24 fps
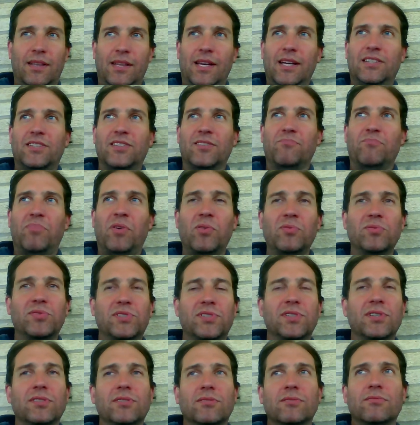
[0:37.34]
and I'd like to
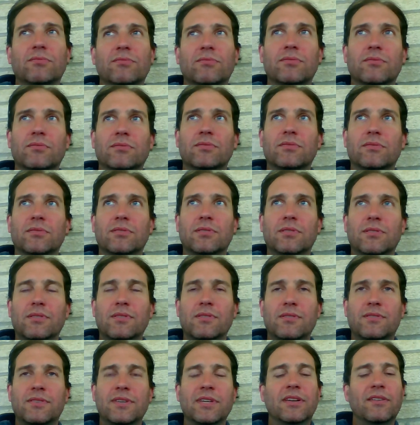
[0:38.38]
pose to you,
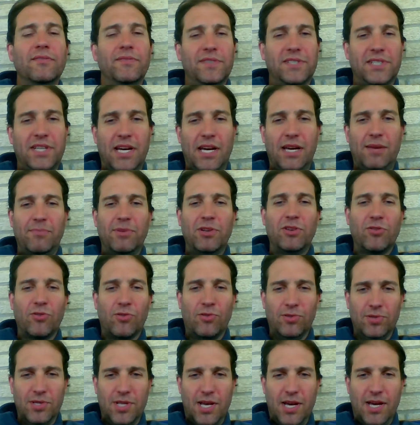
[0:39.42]
think of a time in
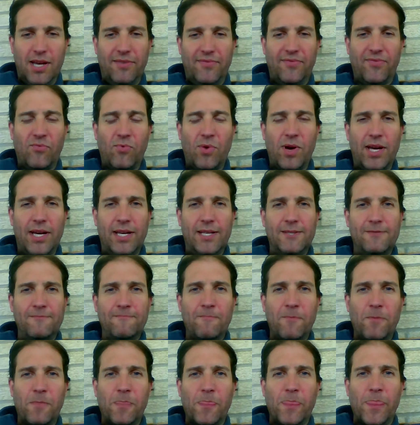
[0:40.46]
your own life
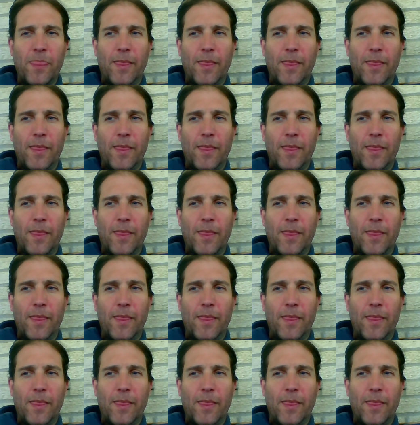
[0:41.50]
when